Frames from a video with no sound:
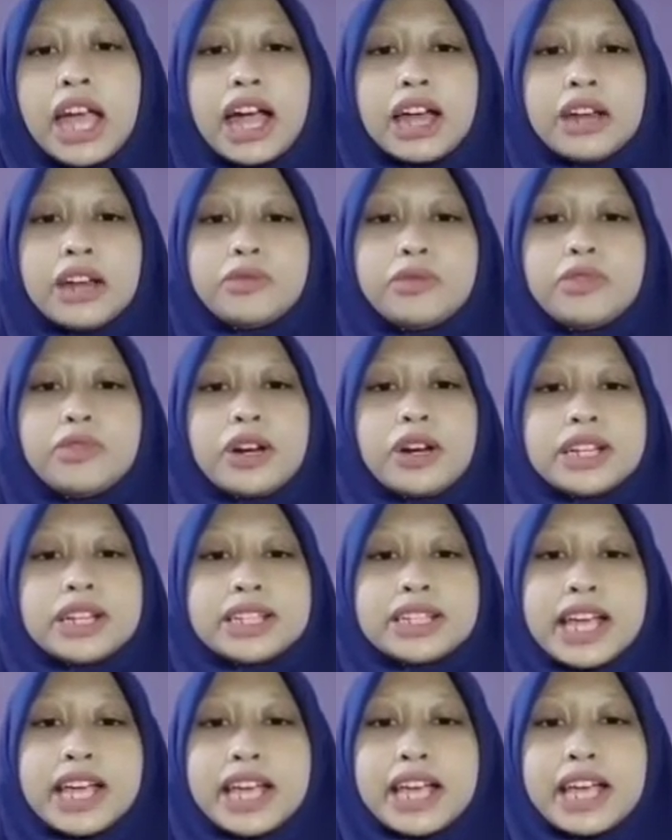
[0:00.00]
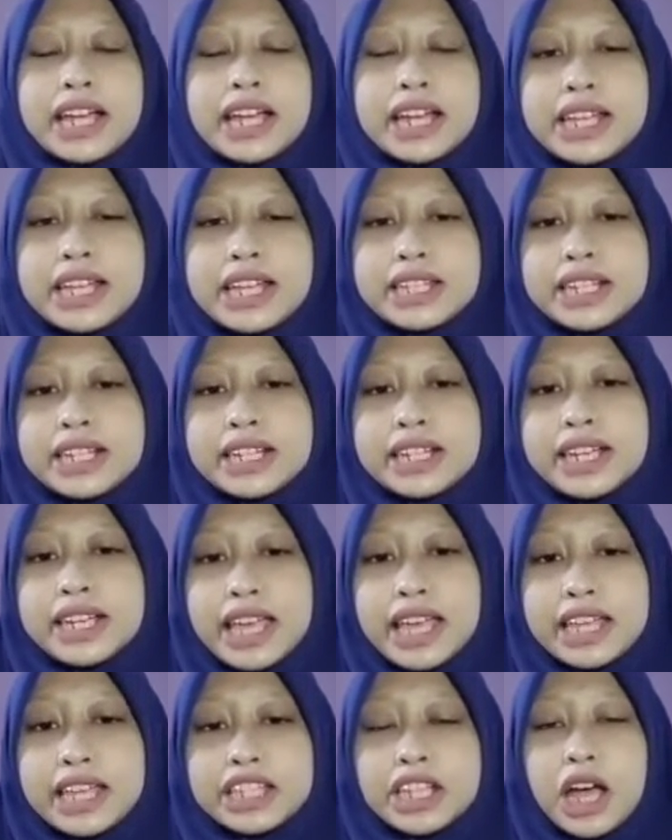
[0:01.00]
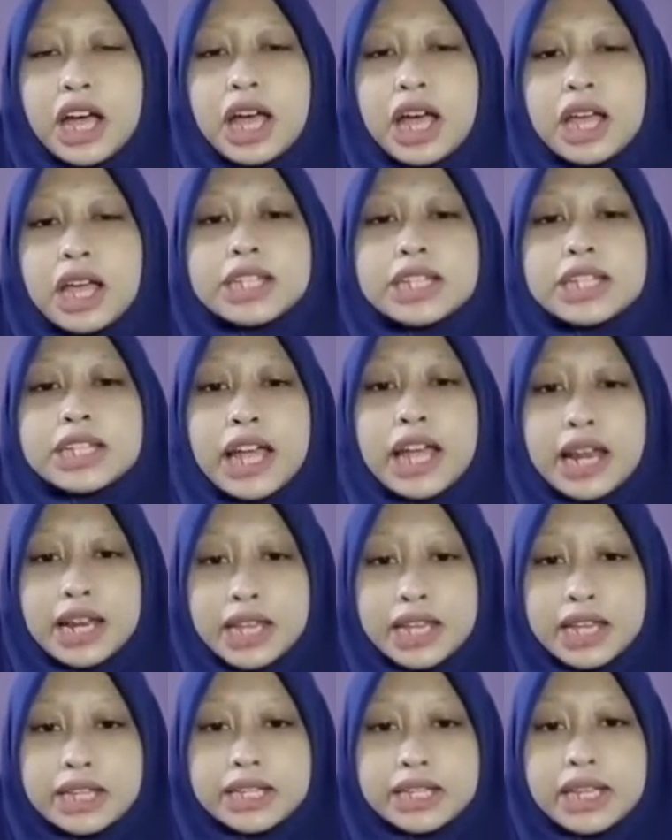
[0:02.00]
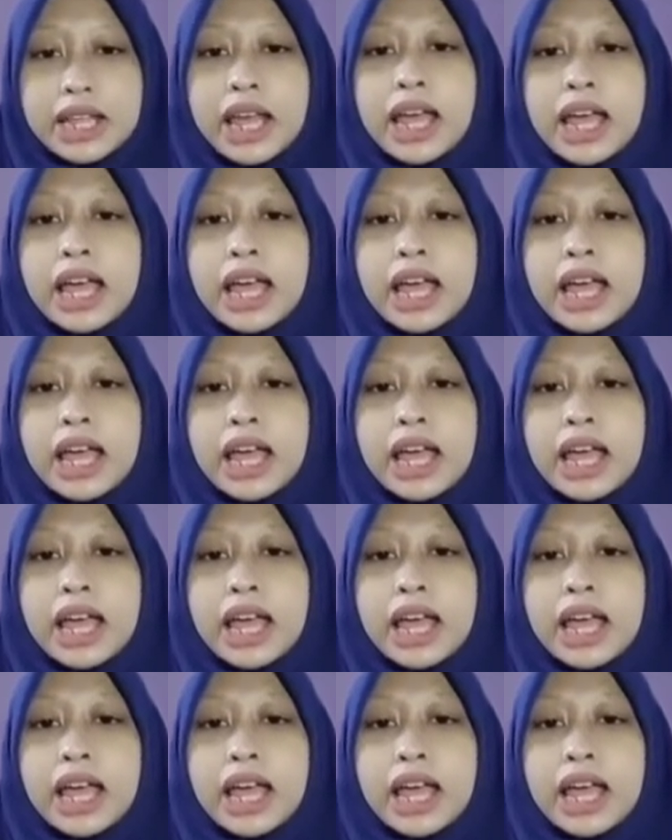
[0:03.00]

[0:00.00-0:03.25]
And for the second is a case studies.